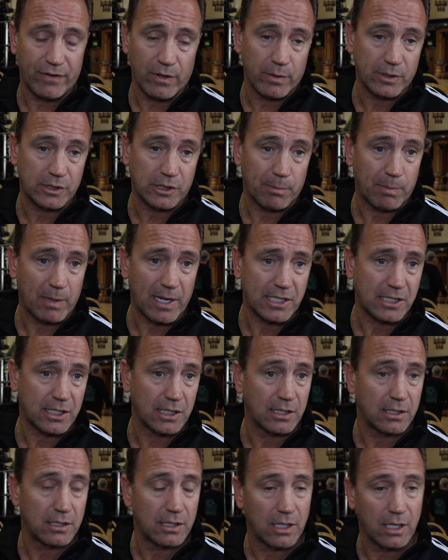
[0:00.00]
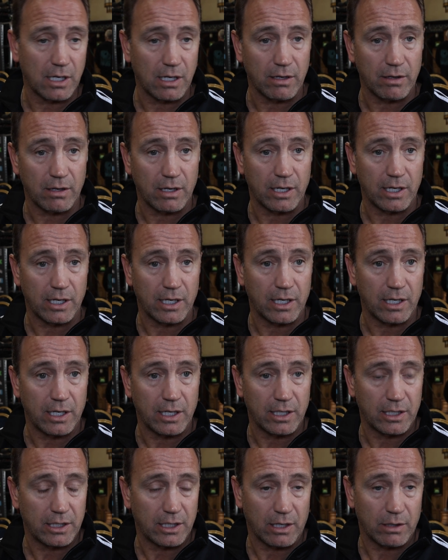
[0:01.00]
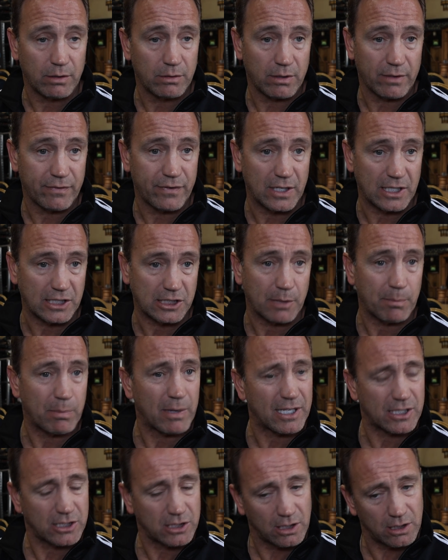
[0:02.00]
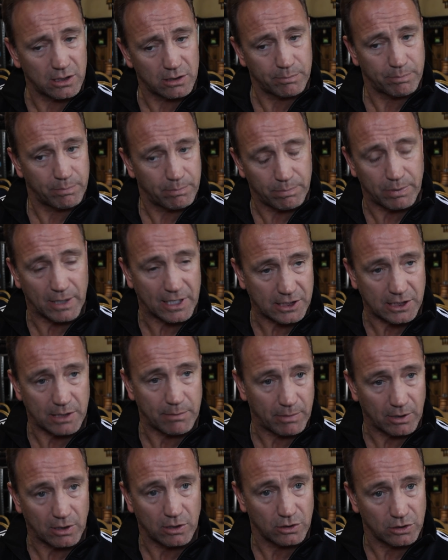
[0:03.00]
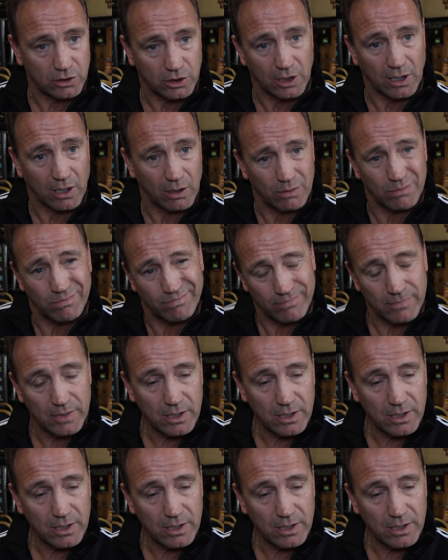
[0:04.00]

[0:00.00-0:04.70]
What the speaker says: feel it's a blessing. I feel it's a blessing because, you know,